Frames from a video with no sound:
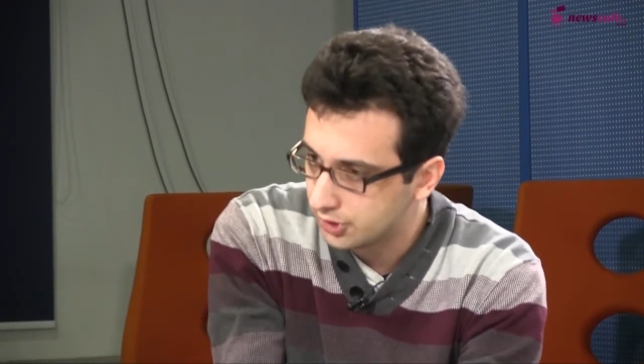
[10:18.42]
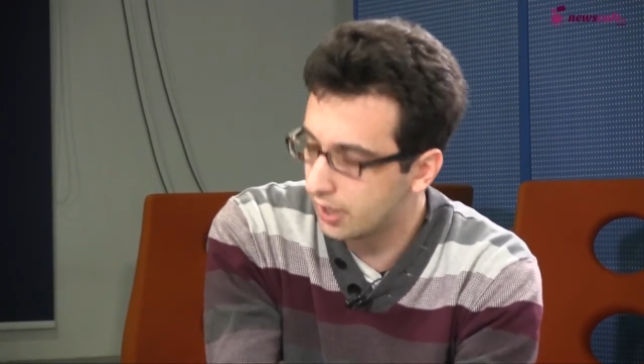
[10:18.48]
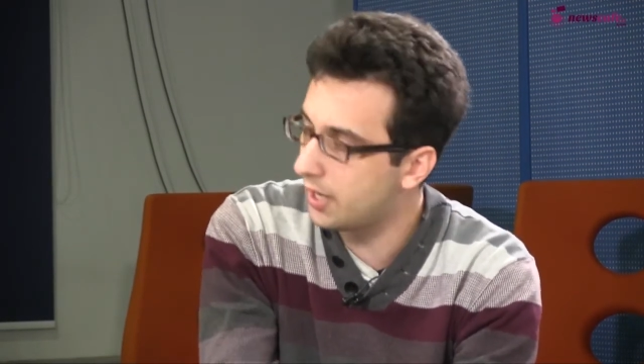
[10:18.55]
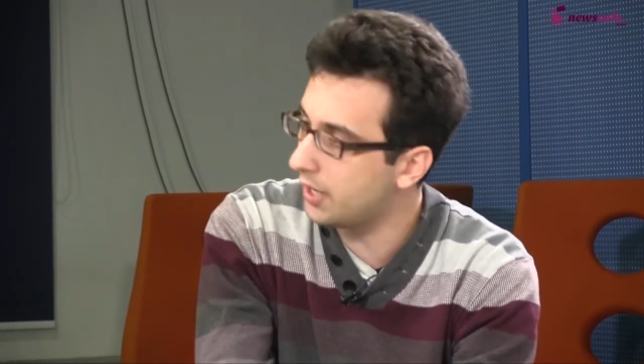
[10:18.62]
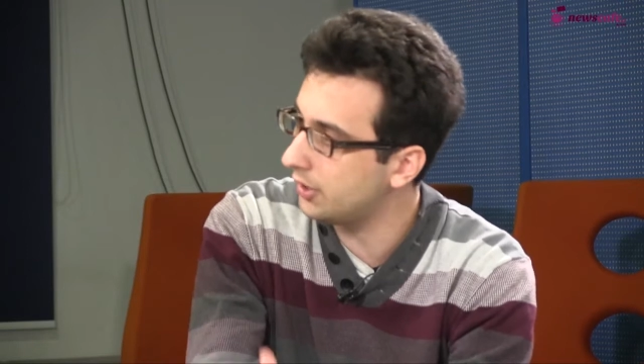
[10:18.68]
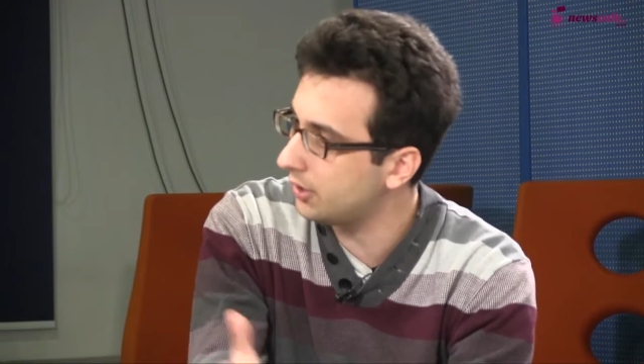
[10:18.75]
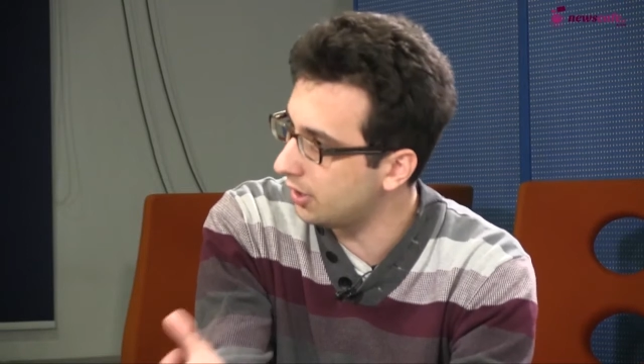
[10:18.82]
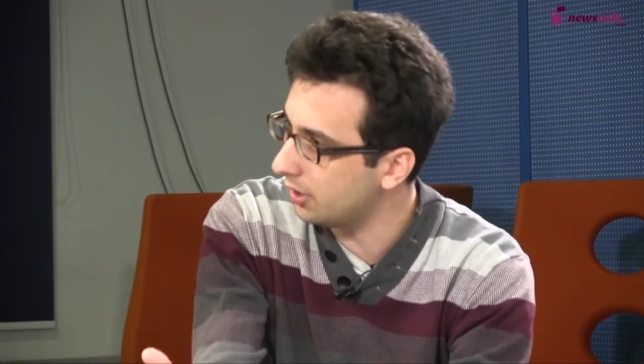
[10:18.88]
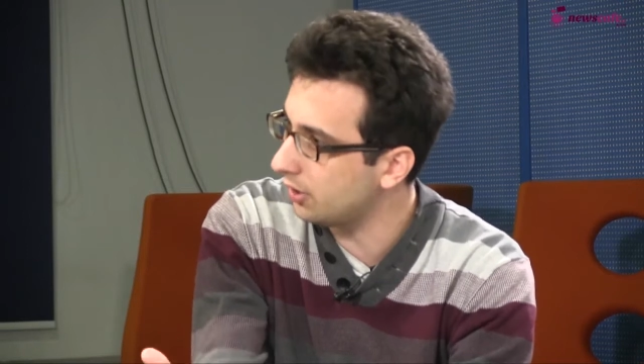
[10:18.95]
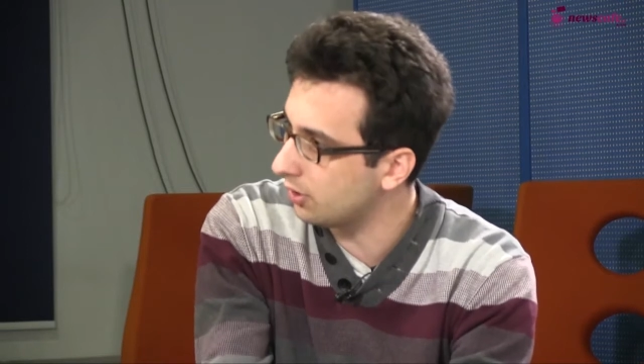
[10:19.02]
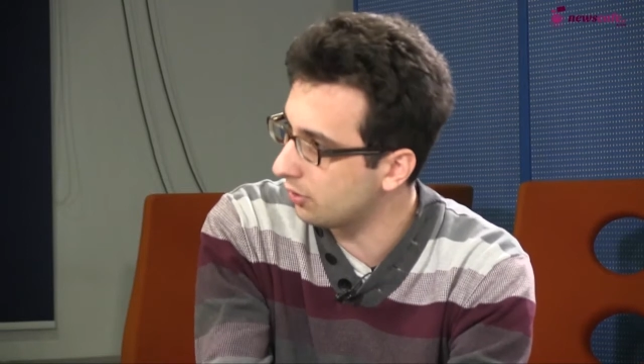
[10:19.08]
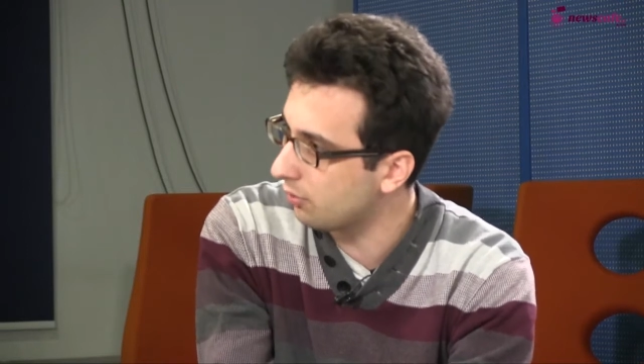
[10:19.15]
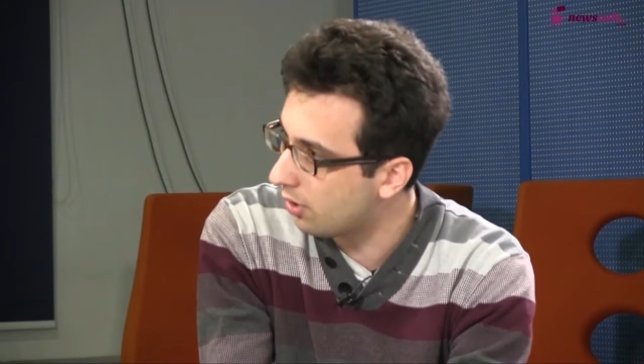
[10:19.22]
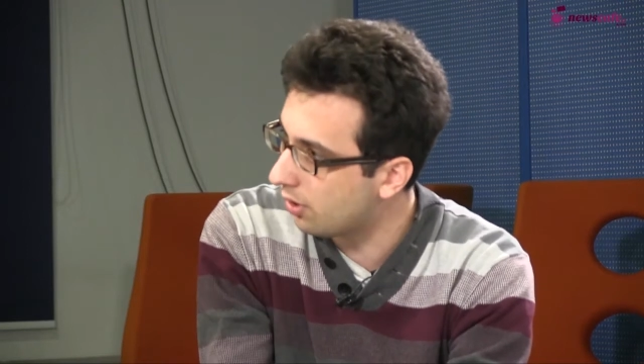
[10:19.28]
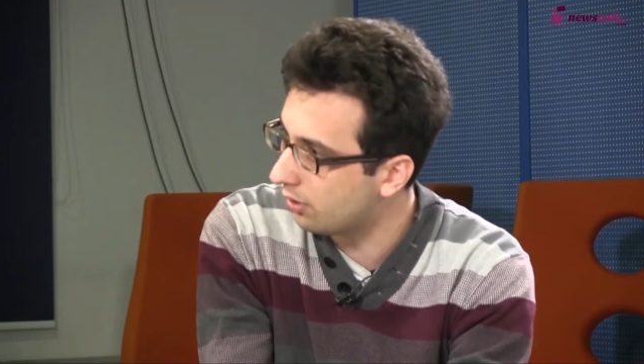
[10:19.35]
state
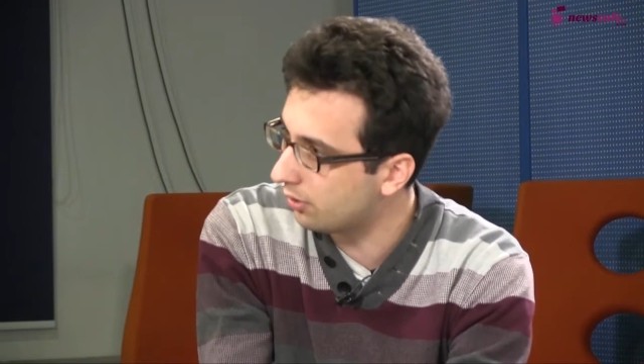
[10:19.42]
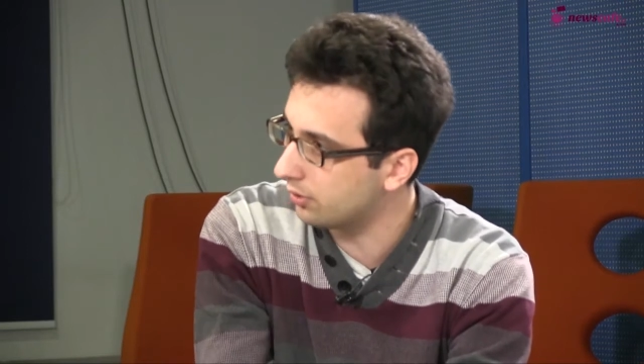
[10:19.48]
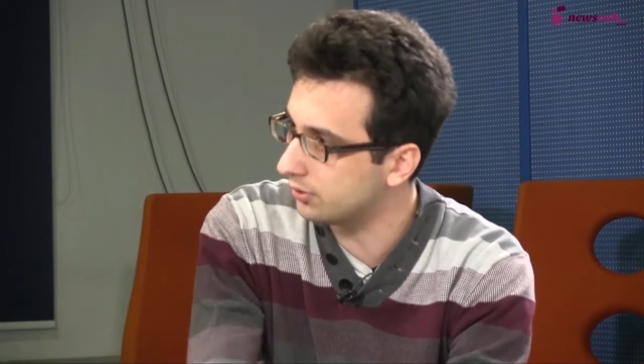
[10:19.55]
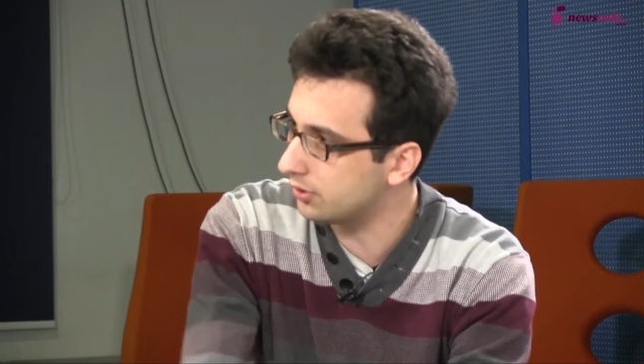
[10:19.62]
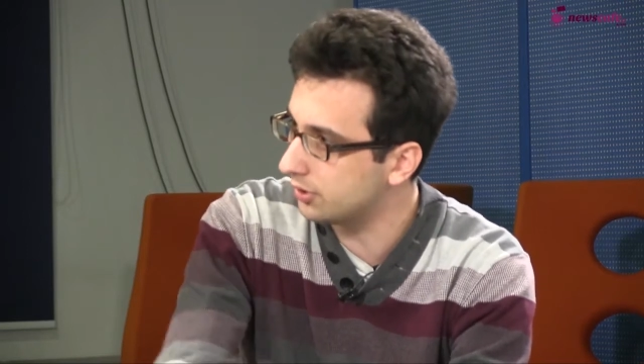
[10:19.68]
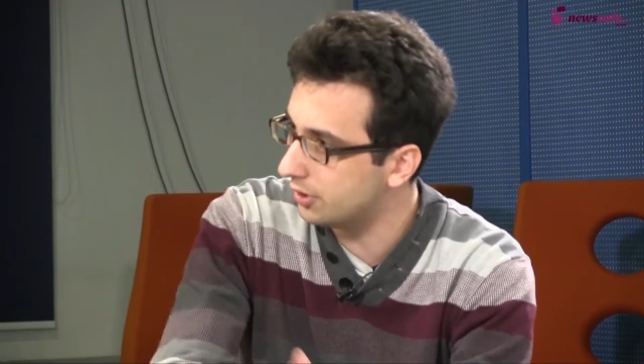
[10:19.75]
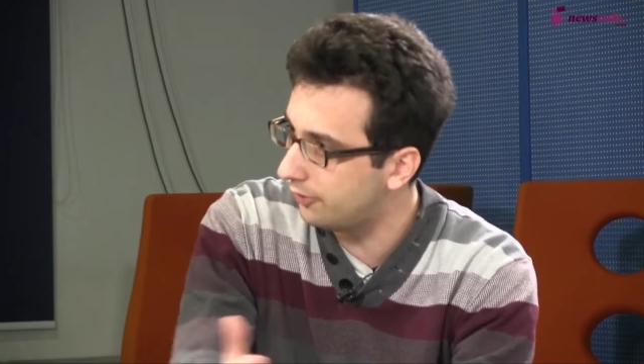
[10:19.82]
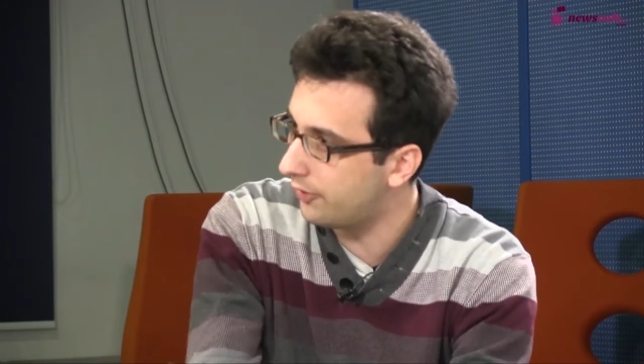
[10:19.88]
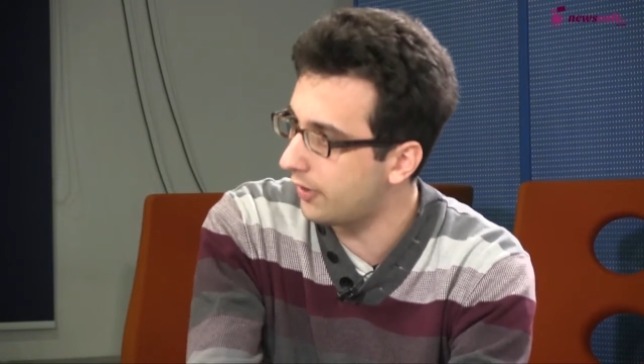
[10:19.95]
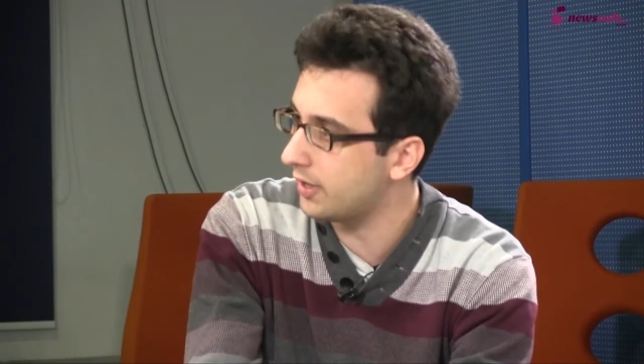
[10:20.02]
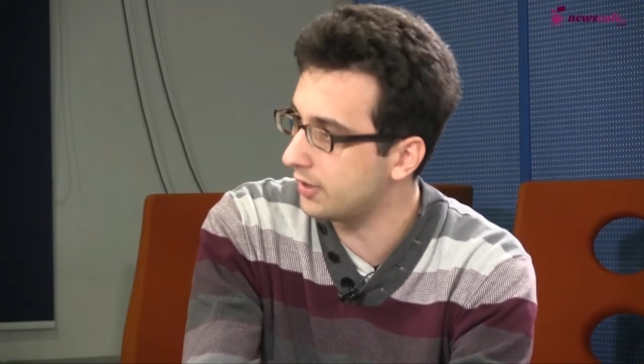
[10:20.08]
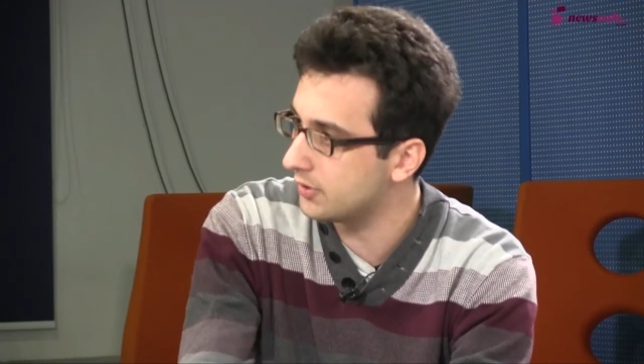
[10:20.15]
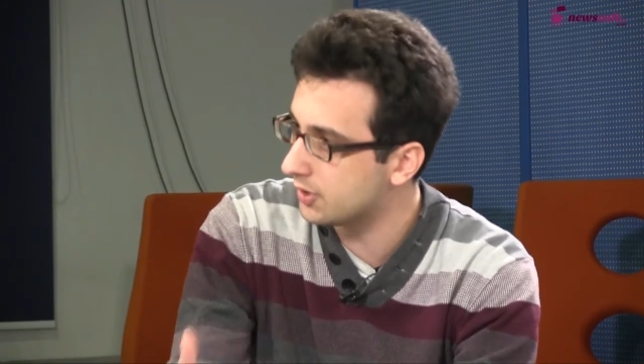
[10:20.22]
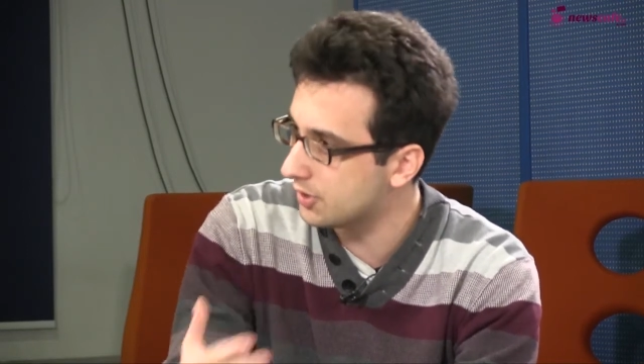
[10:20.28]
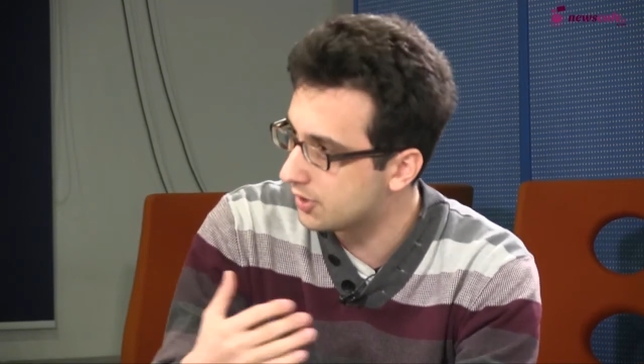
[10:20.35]
in the world
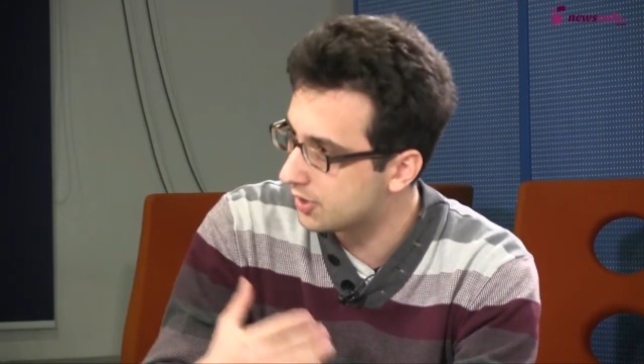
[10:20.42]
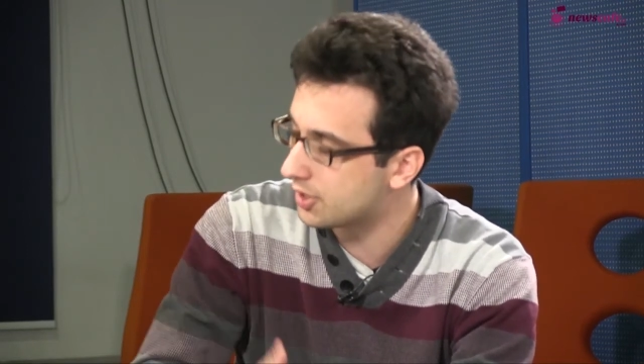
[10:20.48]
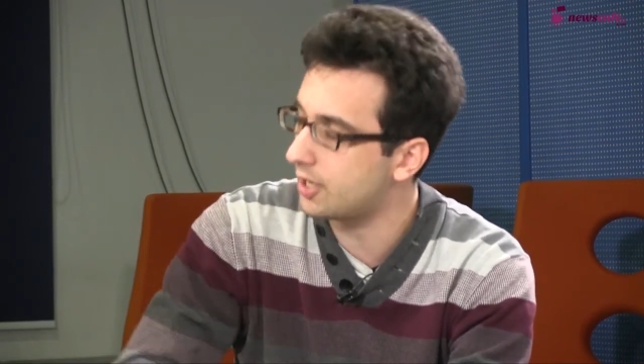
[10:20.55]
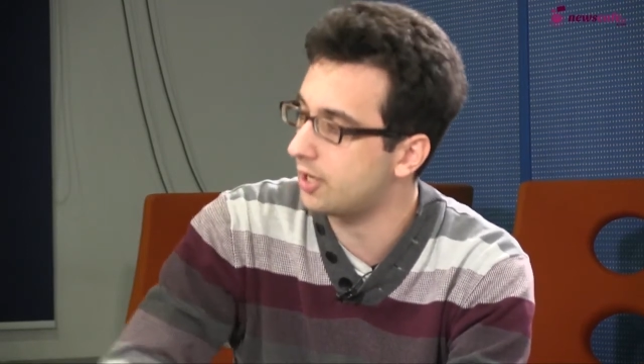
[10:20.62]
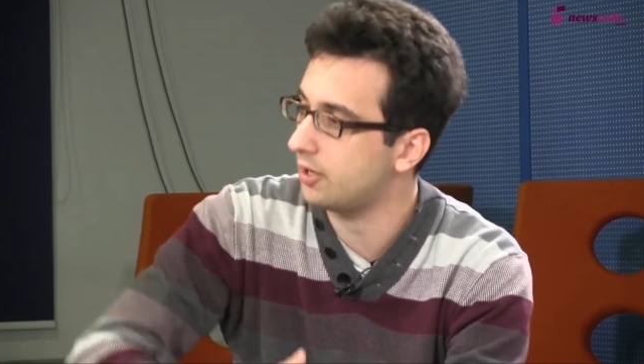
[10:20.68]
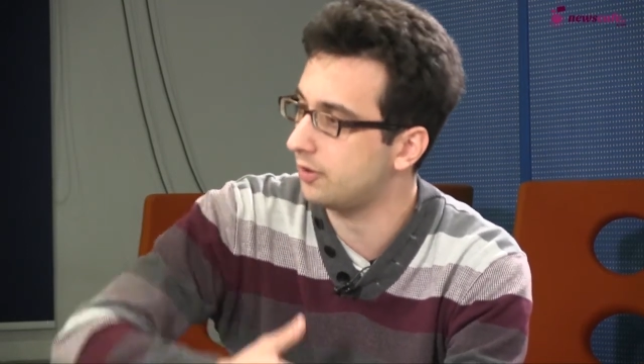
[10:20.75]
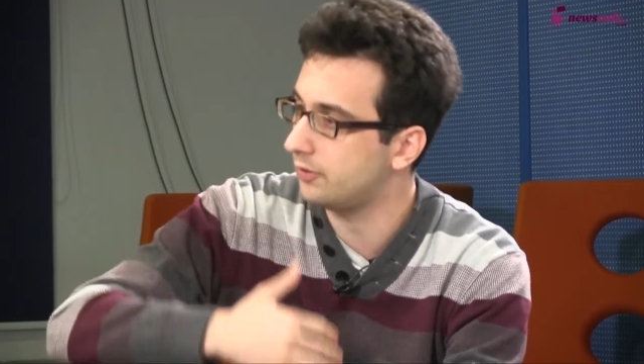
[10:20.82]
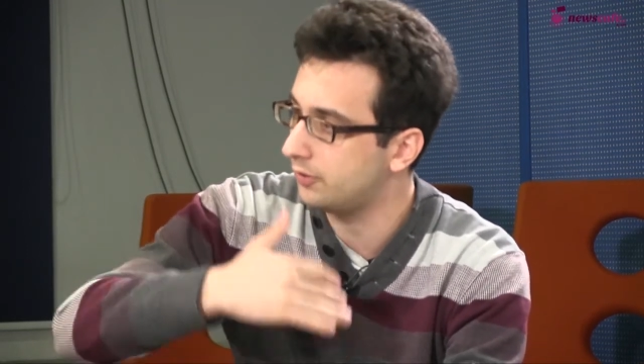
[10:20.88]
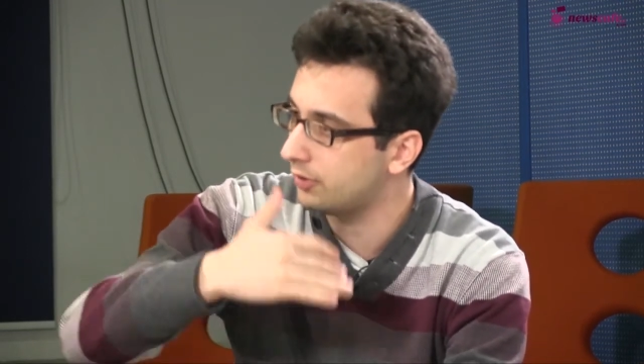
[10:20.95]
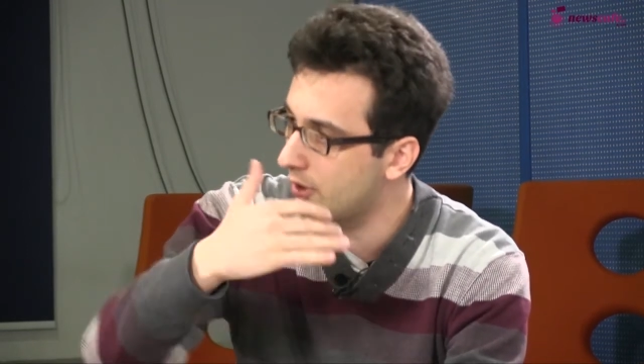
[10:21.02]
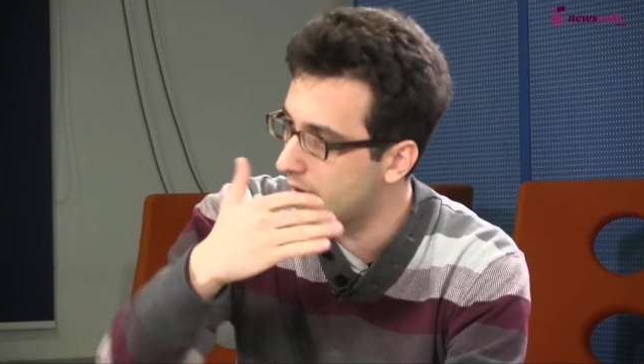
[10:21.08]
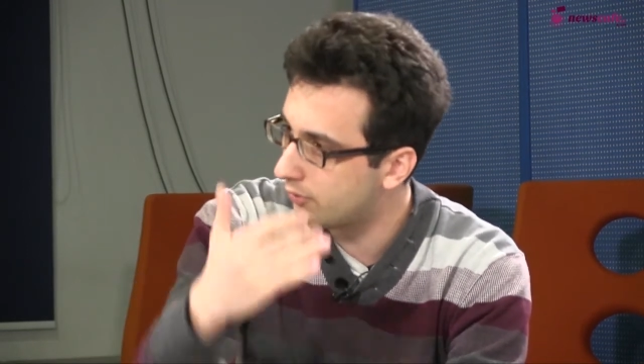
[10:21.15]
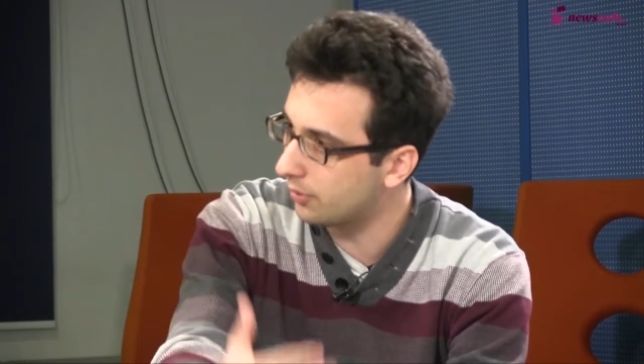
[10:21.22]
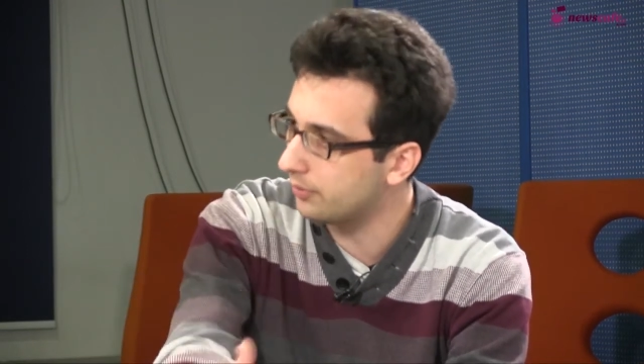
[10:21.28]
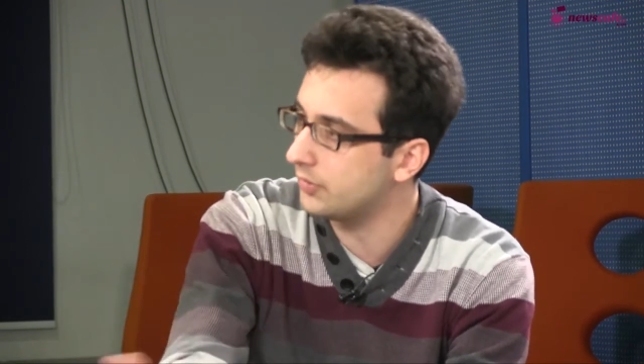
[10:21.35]
defends itself